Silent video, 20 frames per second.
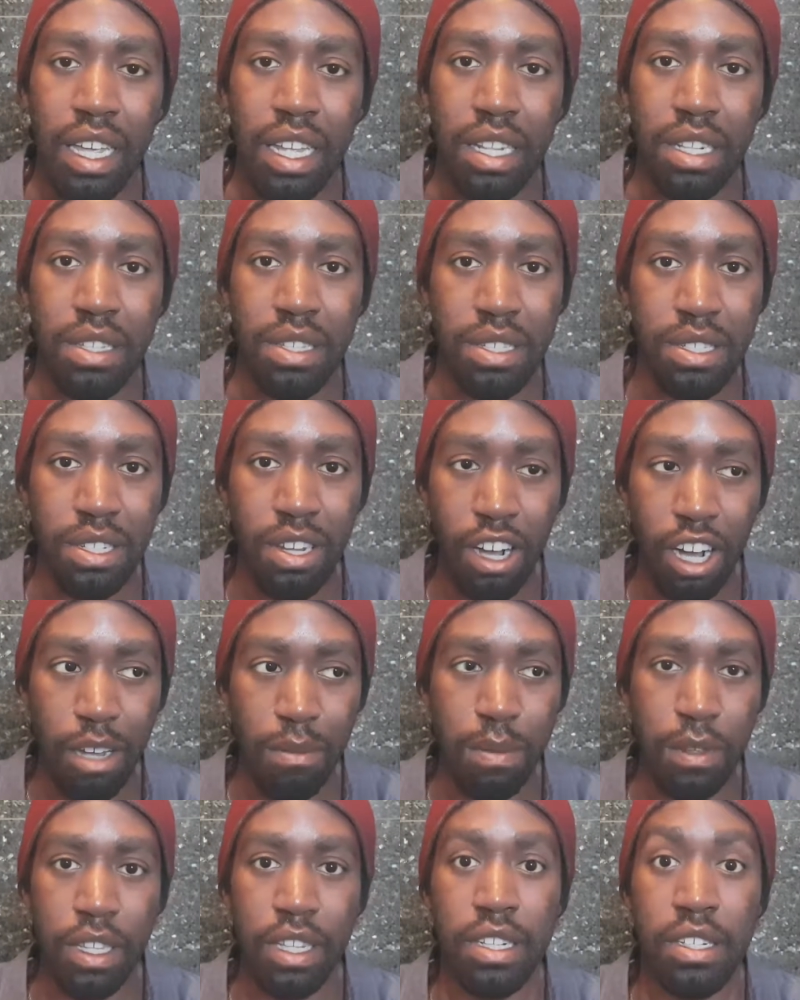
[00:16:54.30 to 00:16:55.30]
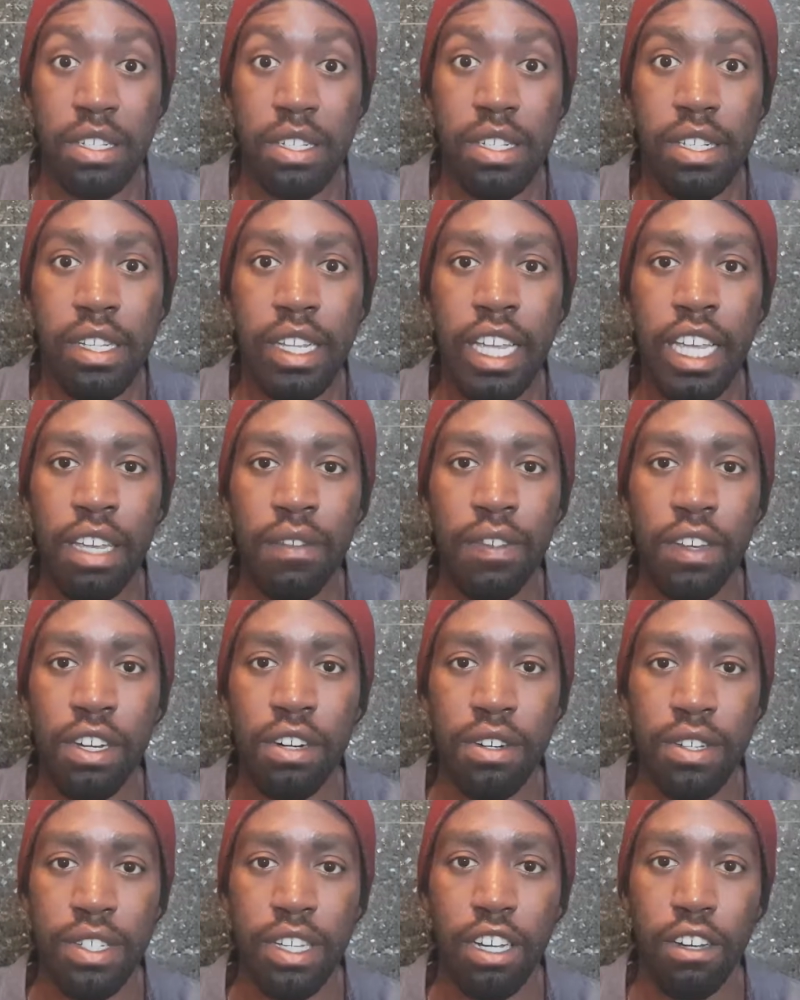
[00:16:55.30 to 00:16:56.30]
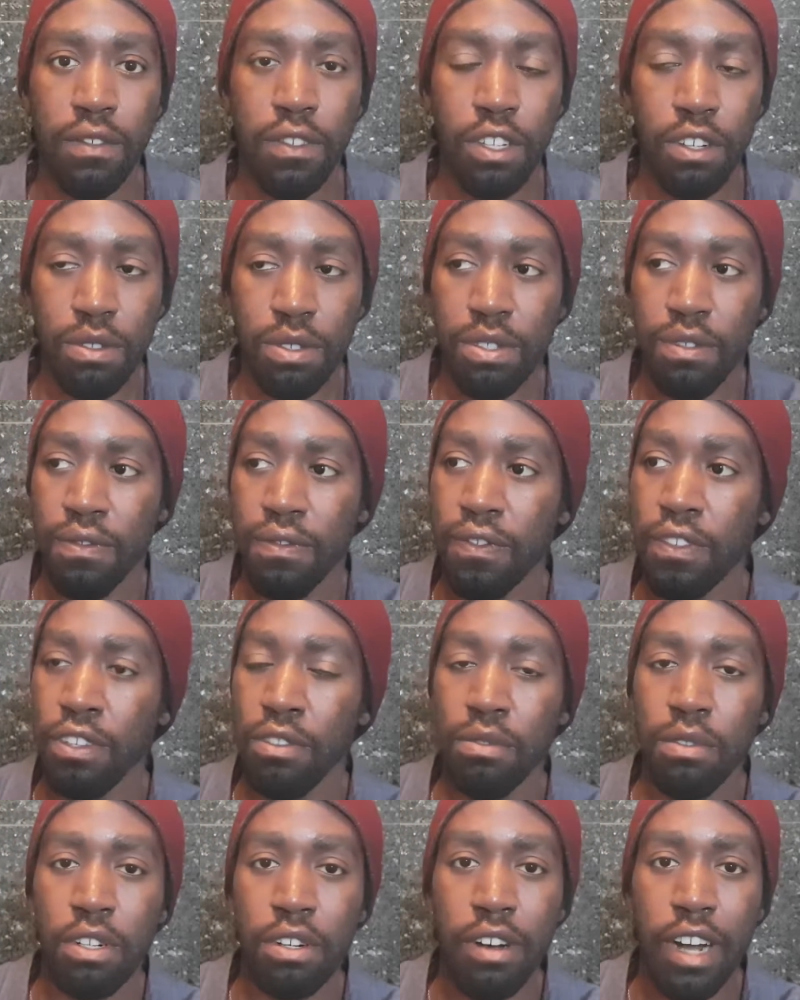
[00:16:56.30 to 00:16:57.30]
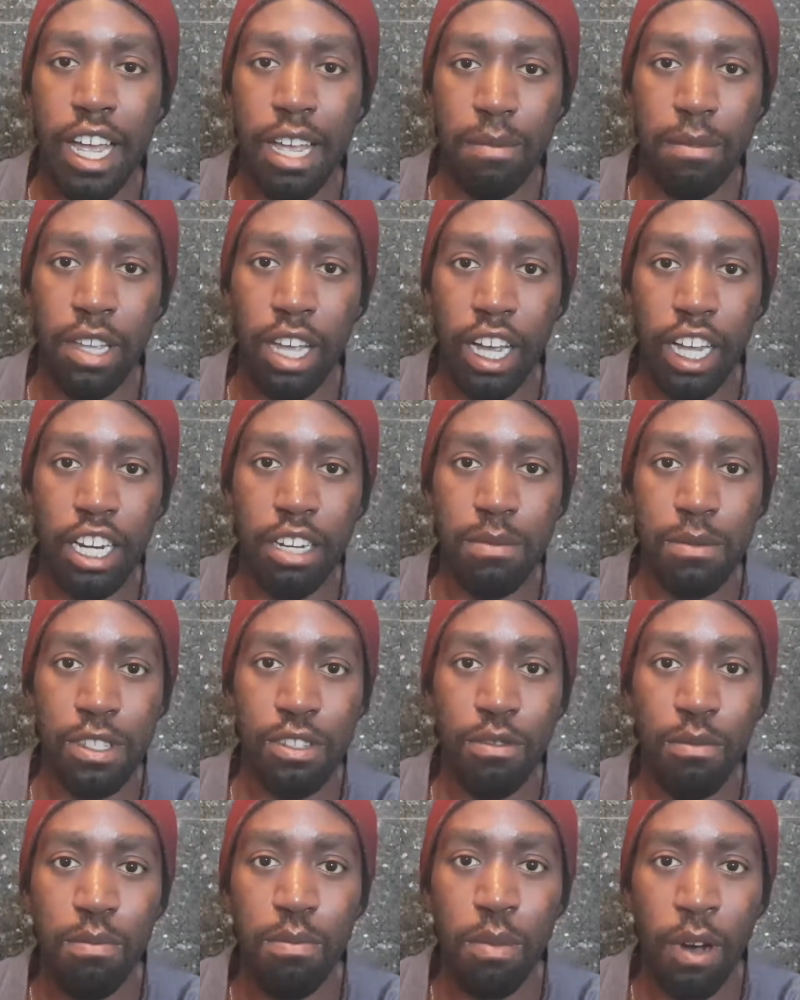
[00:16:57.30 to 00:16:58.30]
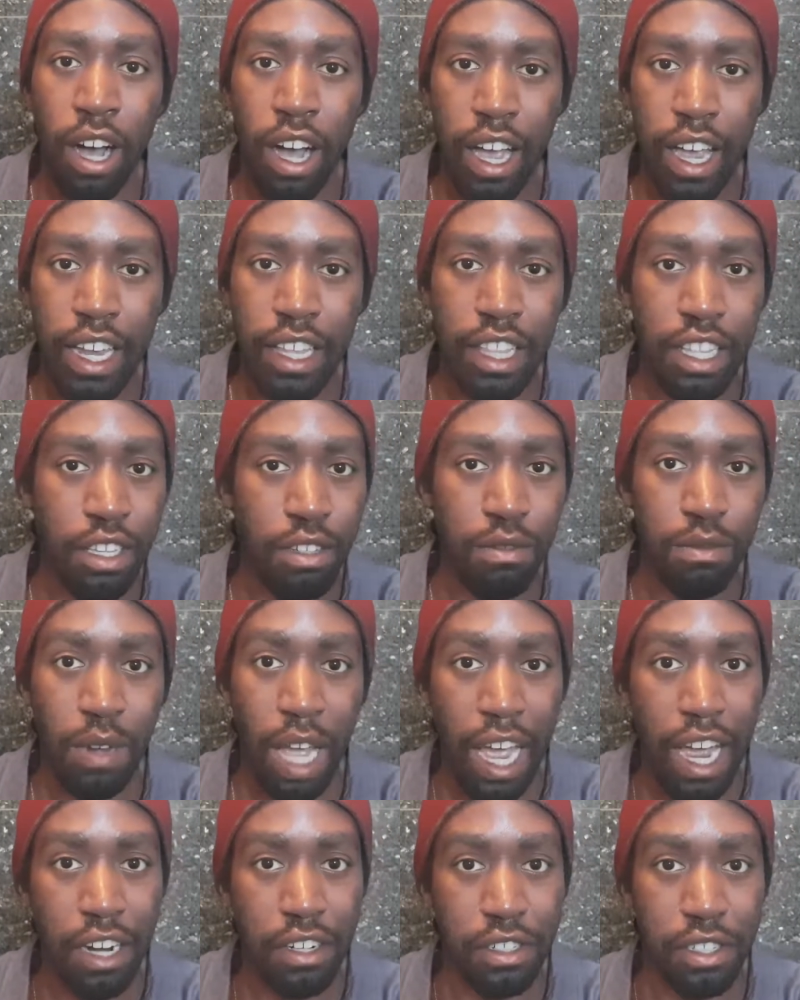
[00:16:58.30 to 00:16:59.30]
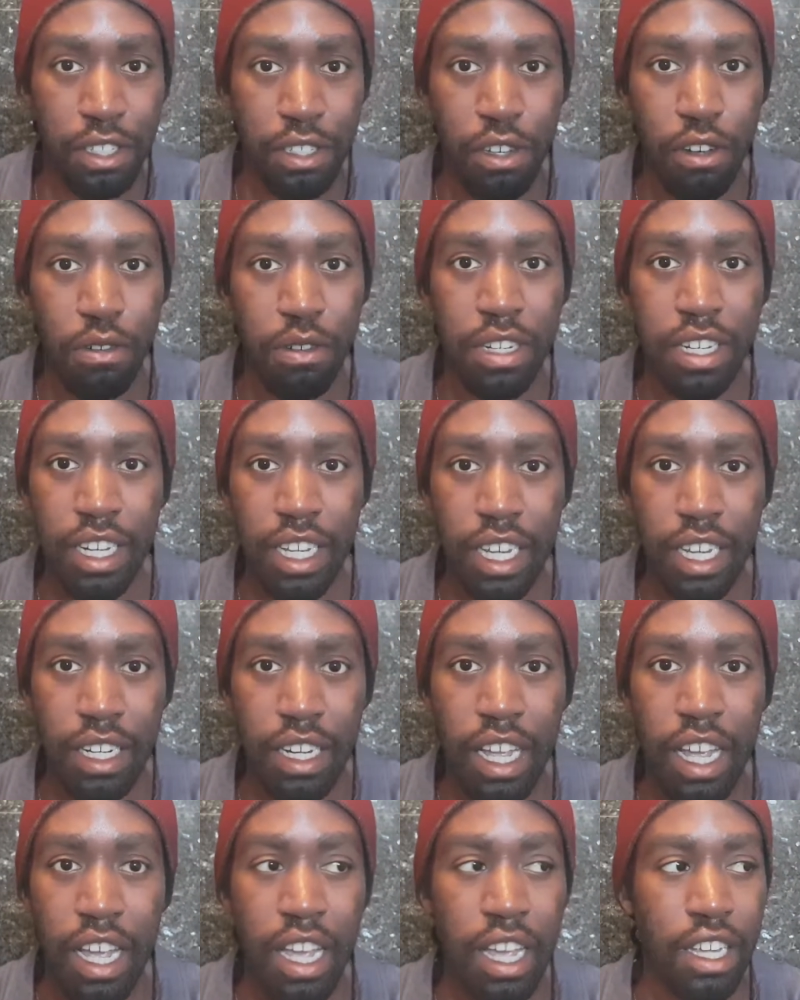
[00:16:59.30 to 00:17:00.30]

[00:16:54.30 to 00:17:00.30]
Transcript: And stop enslaving yourself to those few crappy items you buy that you actually don't need.